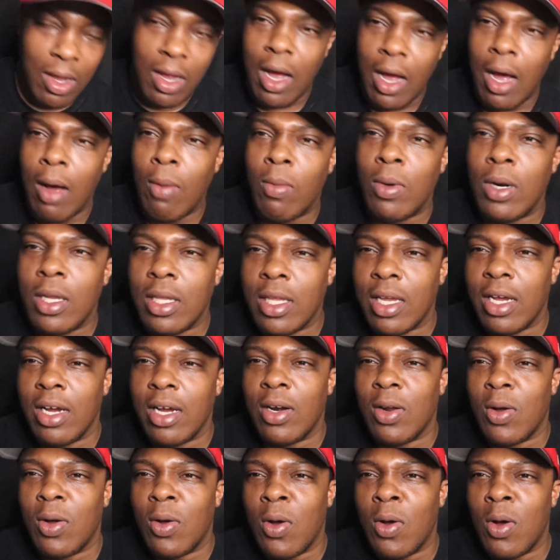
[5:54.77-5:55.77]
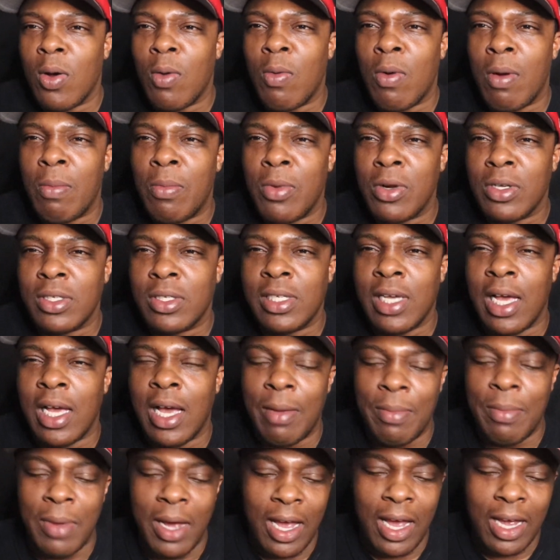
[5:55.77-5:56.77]
I wanted to hear the hook one more
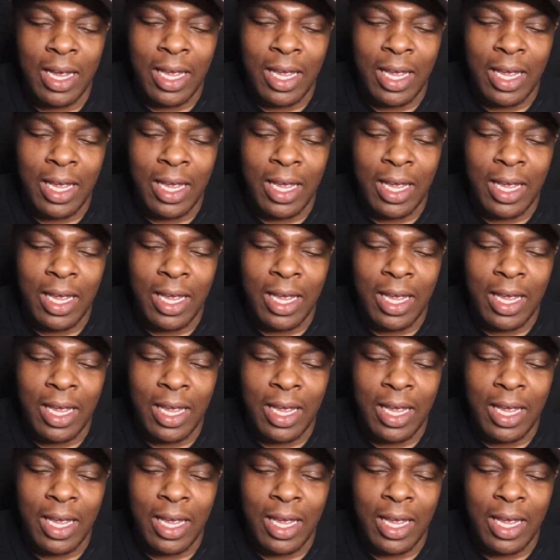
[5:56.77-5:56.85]
time. I